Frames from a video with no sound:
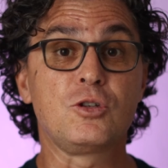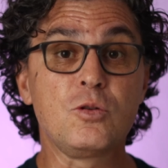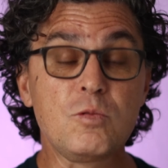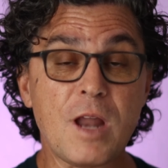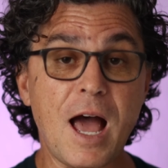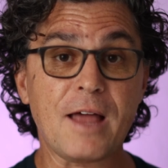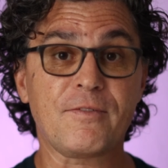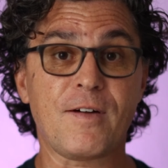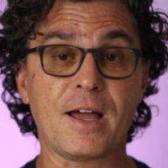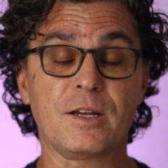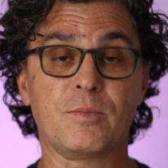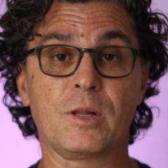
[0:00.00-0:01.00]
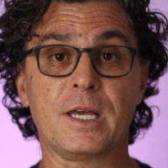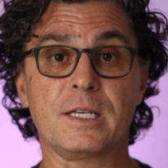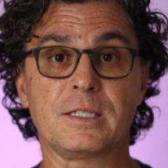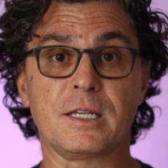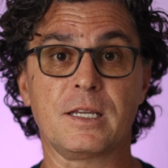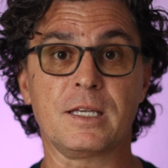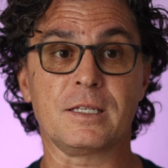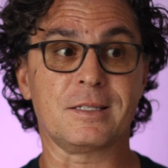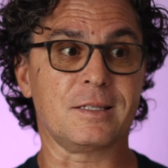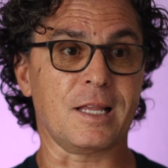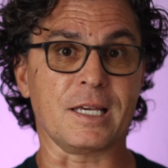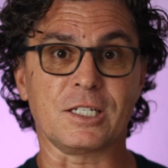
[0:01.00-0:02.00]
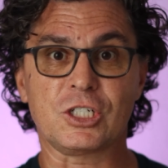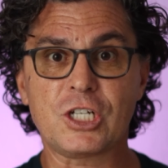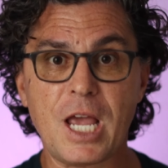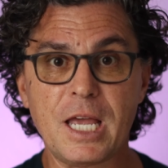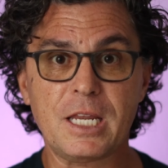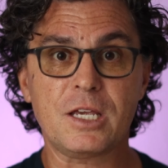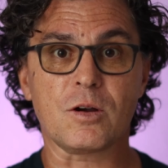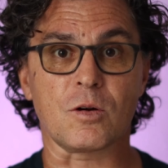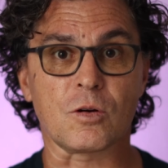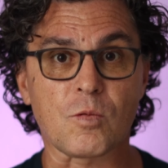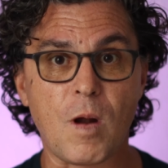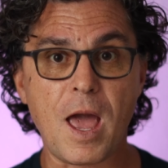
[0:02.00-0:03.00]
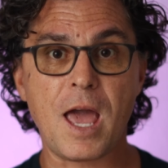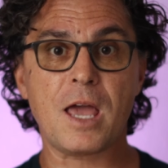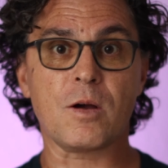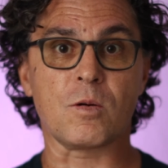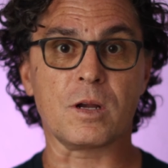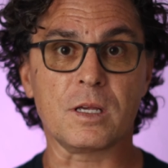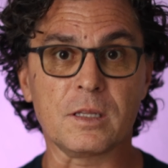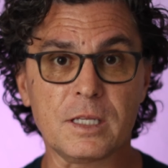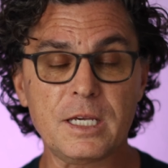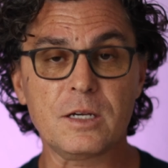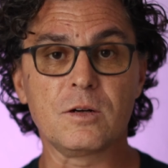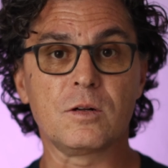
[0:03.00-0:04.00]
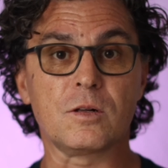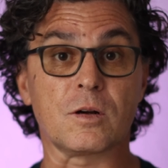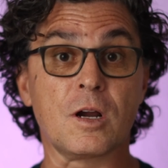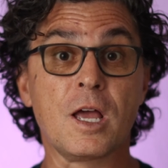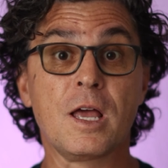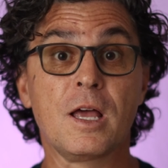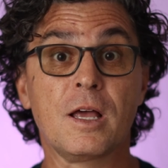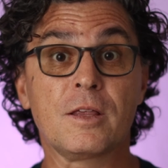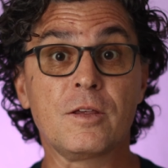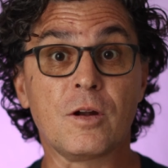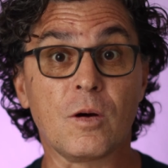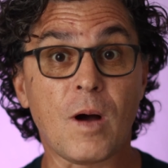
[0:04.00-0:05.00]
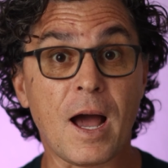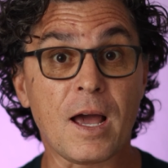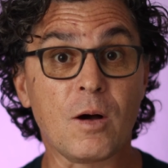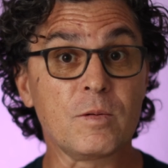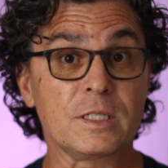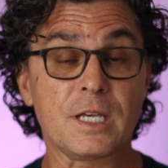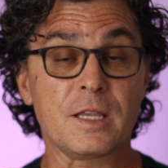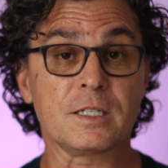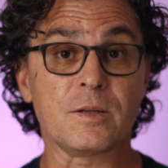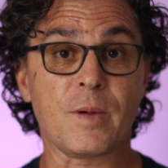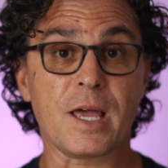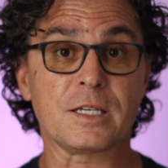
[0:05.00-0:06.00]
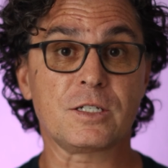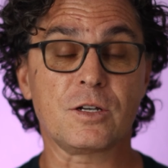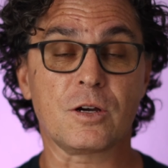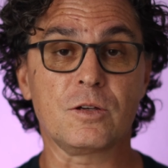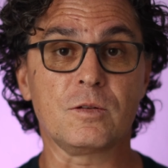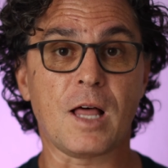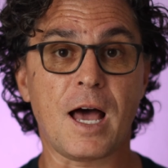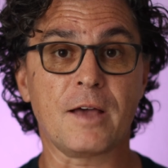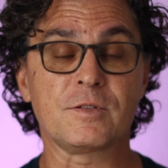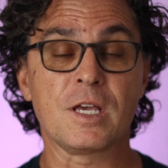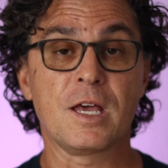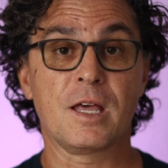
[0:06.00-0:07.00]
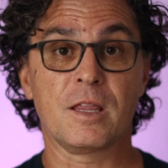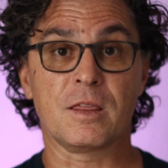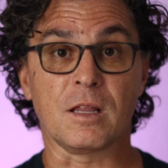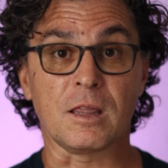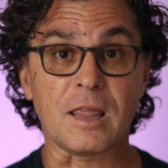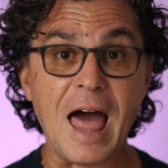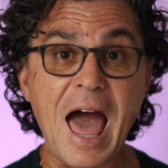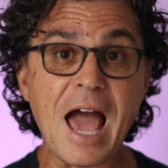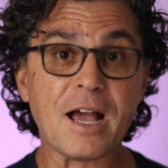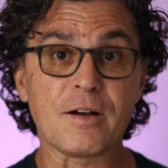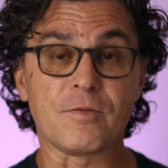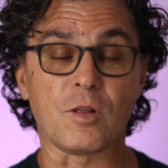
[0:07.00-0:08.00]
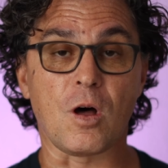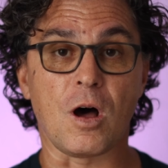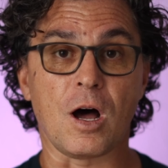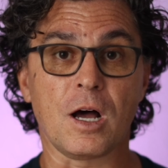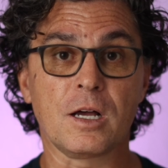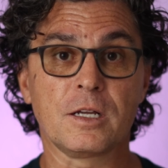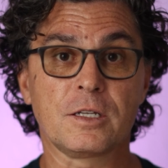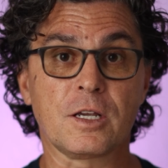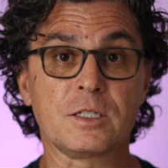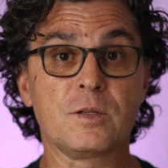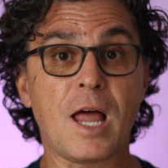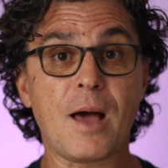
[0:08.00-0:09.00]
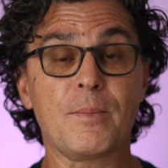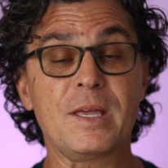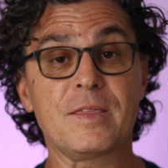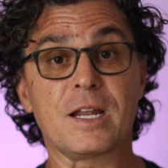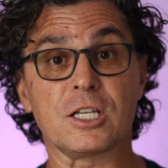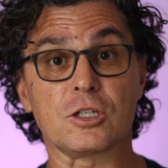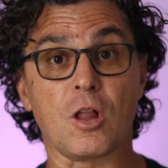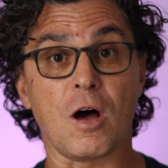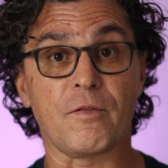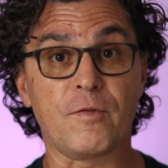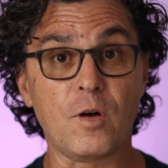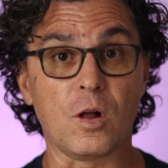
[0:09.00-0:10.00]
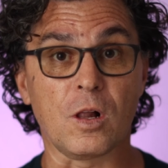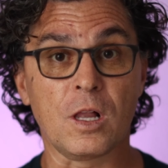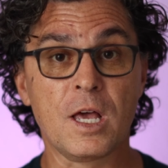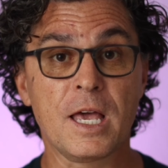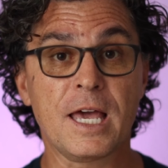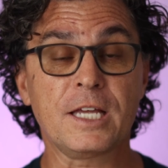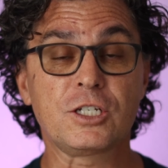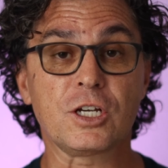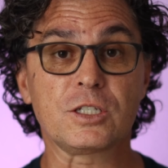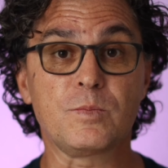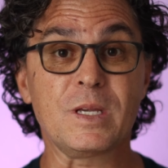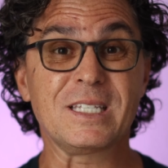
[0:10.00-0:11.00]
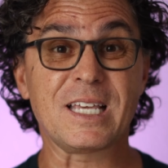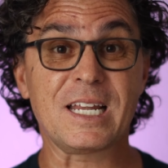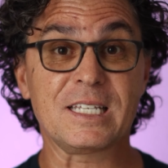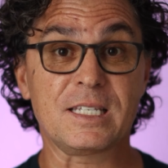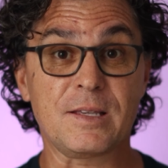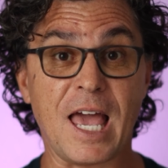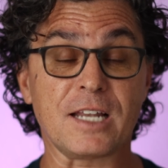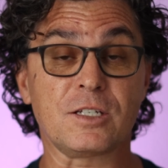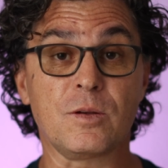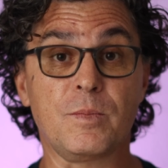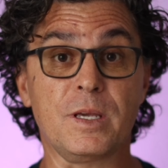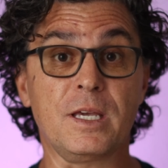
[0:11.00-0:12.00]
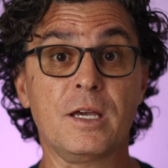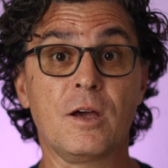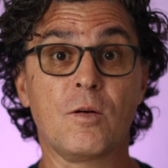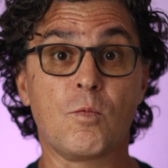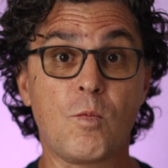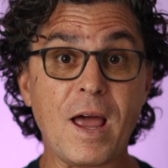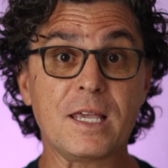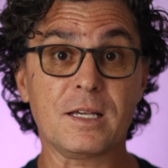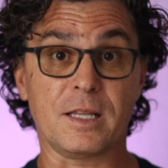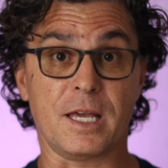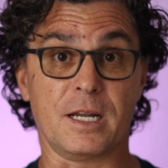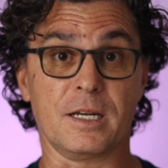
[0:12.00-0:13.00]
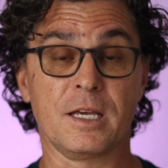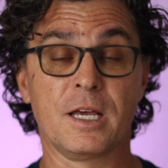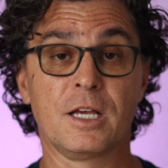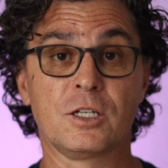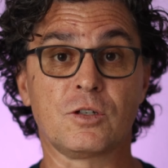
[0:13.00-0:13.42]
Do not find a place that is like shady or gray or illegal or you know, I always say this in my STRU lives, the lack of law does not mean that it's lawful, it just means that it is yet to be regulated.